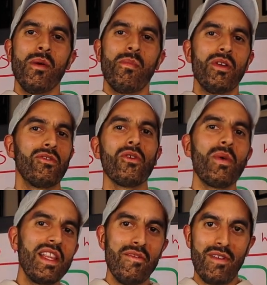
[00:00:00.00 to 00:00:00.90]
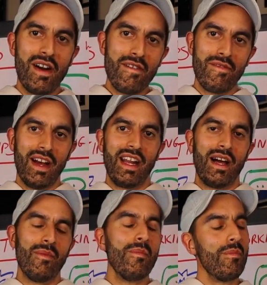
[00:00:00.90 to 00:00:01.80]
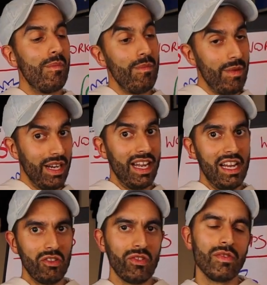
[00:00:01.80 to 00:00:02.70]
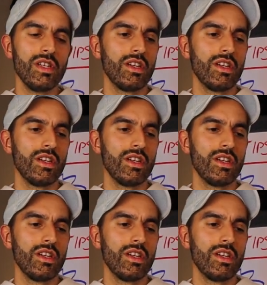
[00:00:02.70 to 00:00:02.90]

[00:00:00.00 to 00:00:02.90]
but there's no way to verify that unless